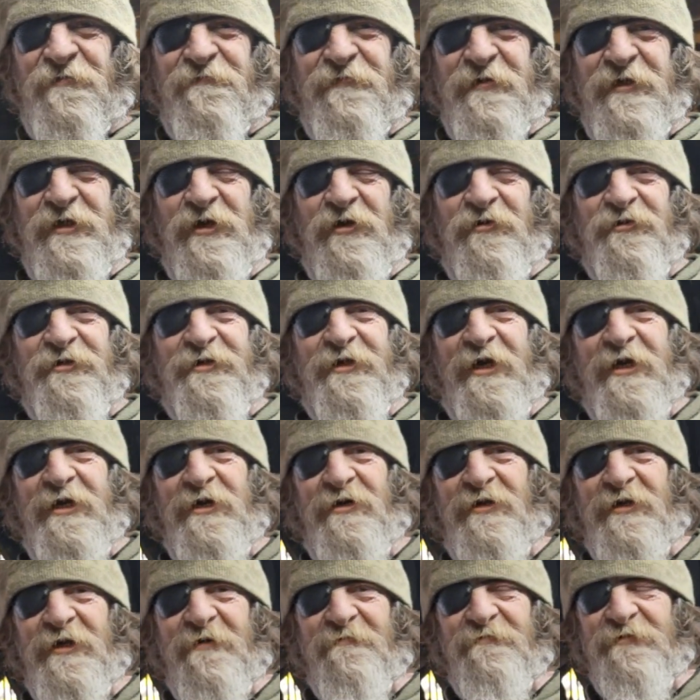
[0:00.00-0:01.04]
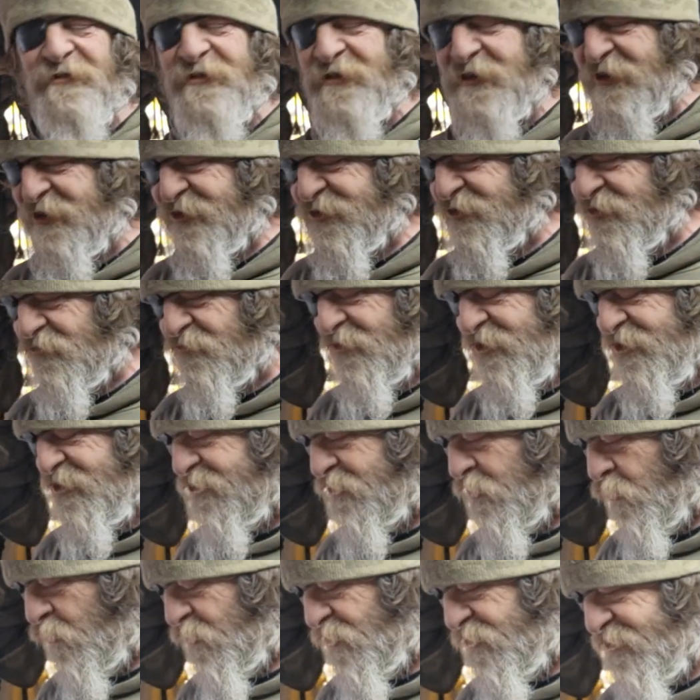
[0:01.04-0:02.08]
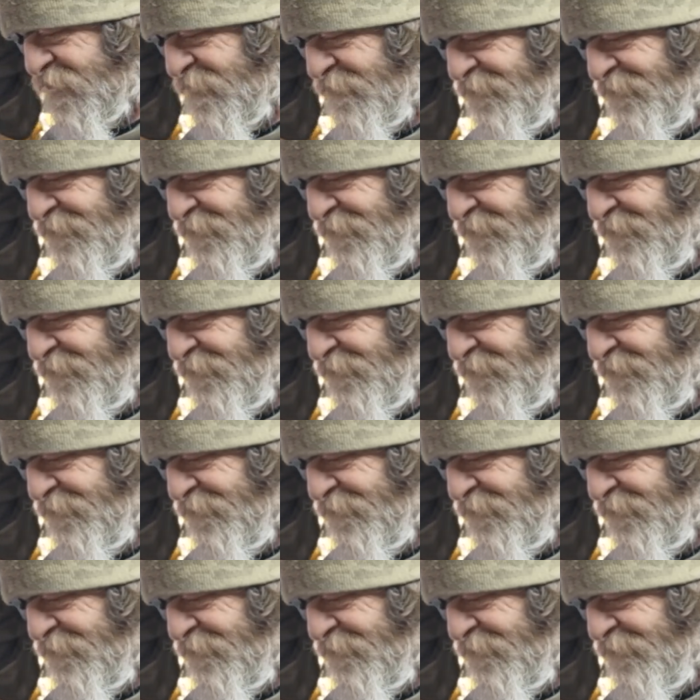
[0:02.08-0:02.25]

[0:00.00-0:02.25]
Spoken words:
video today on everything as a resource.